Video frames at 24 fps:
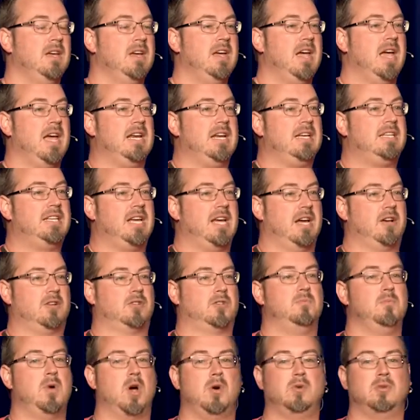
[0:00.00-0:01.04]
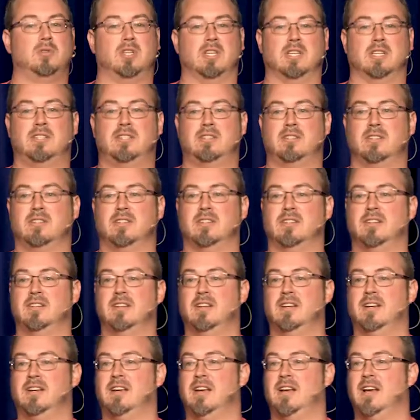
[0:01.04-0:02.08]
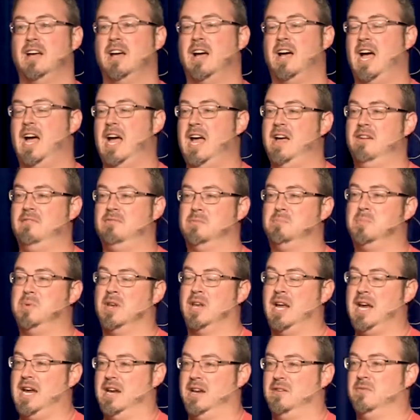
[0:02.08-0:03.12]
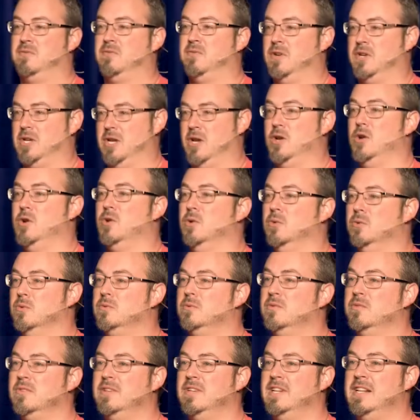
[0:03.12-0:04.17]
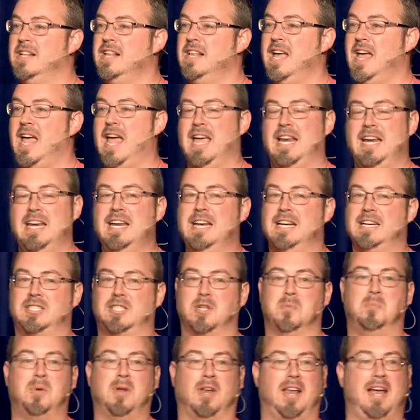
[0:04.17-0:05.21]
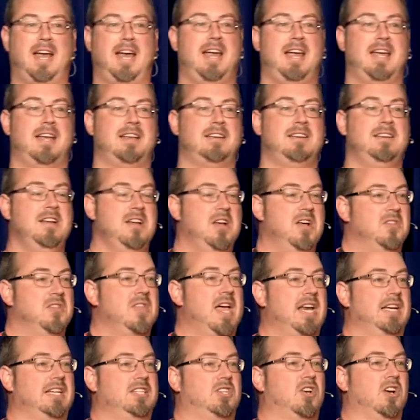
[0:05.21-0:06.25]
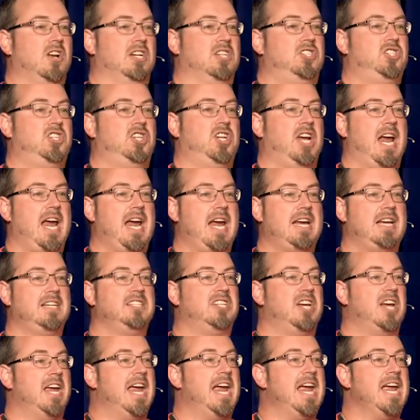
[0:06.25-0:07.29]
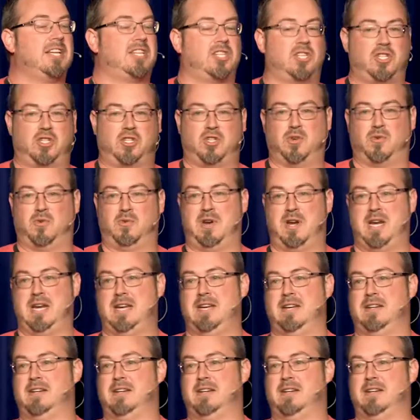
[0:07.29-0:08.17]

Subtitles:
And he tells Moses, I have a plan for you. And it is a plan that is going to change history.